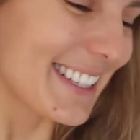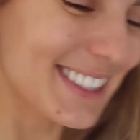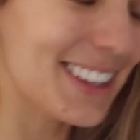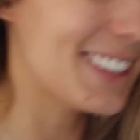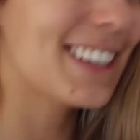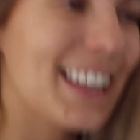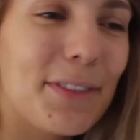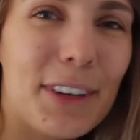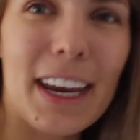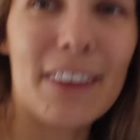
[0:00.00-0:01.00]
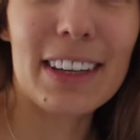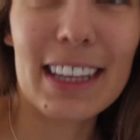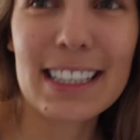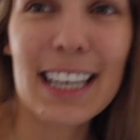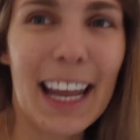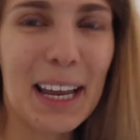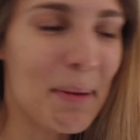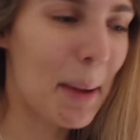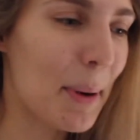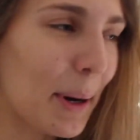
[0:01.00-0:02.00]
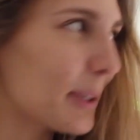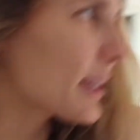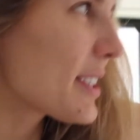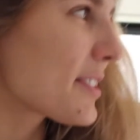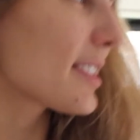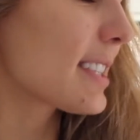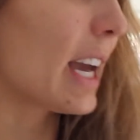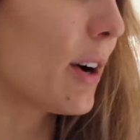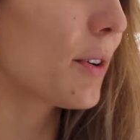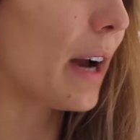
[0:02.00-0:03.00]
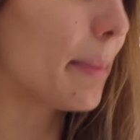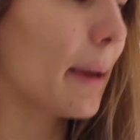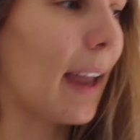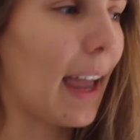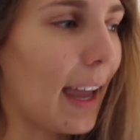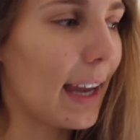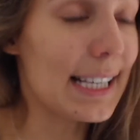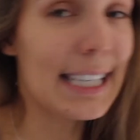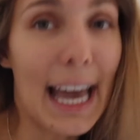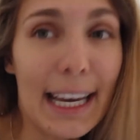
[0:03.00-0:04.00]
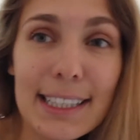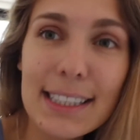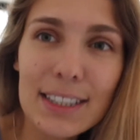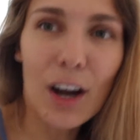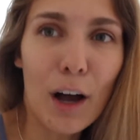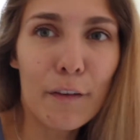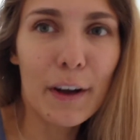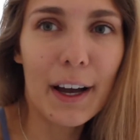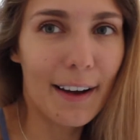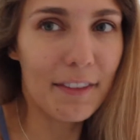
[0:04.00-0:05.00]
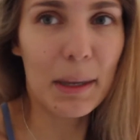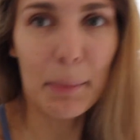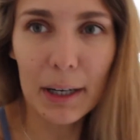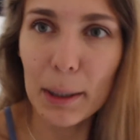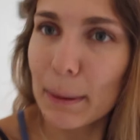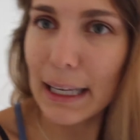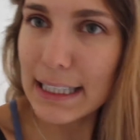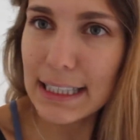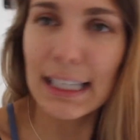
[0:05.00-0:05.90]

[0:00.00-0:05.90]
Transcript: So they're delivering everything today. My partner is just out grabbing a desk off of the marketplace